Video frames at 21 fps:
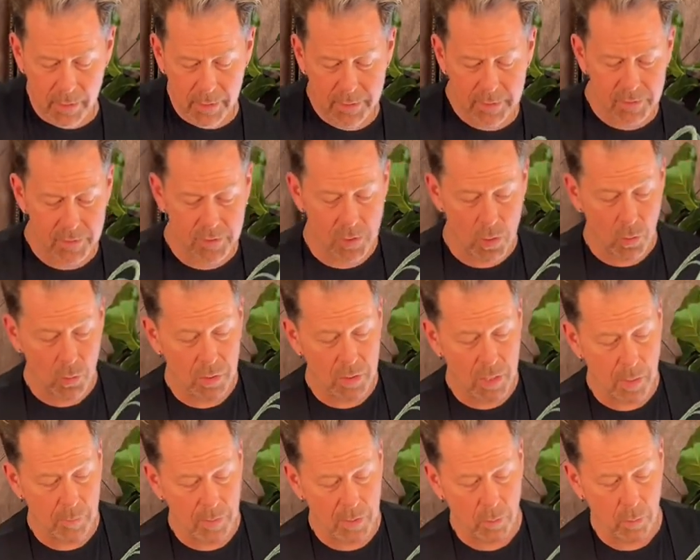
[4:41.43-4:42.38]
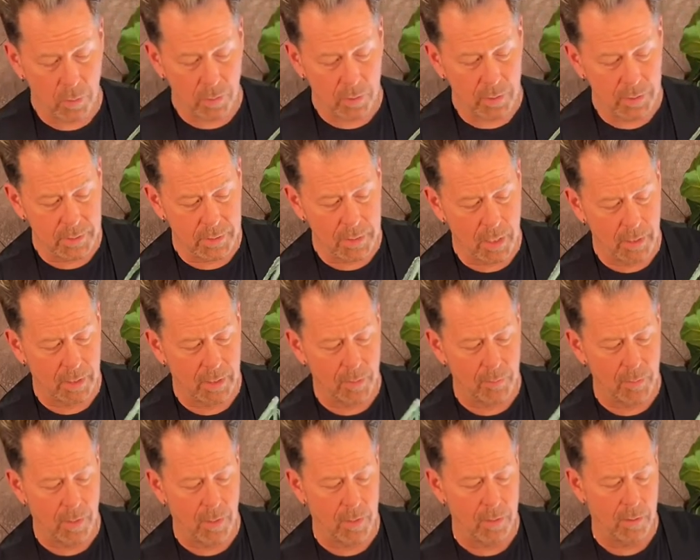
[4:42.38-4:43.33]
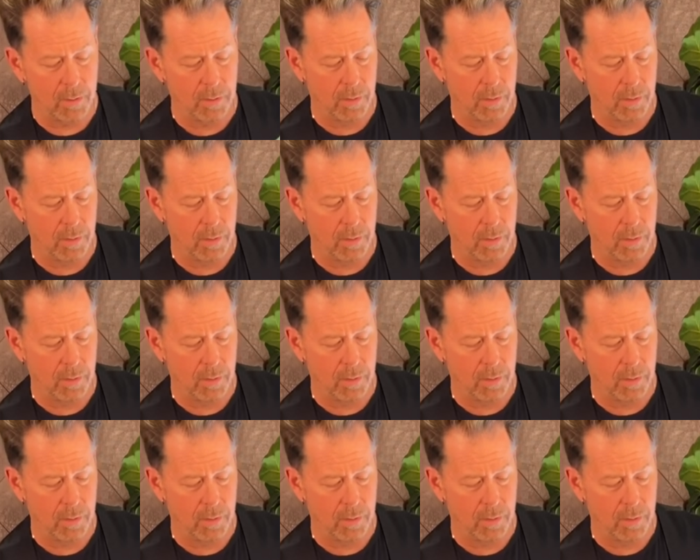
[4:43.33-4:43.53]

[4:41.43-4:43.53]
So yummy. We're going to tuck him in